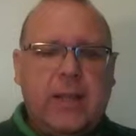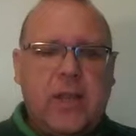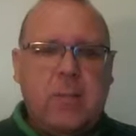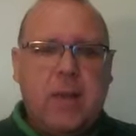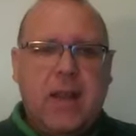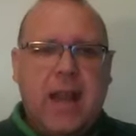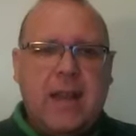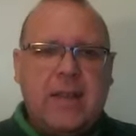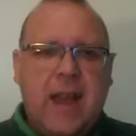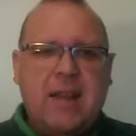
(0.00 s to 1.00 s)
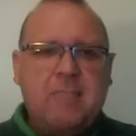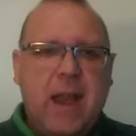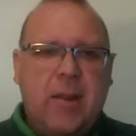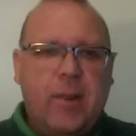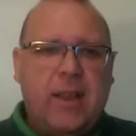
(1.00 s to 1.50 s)
Jim and
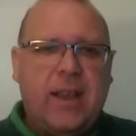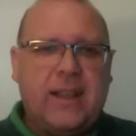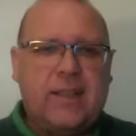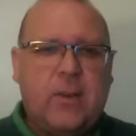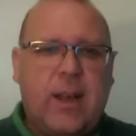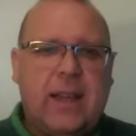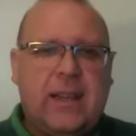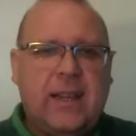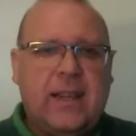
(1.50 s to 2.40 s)
Mary. That's great.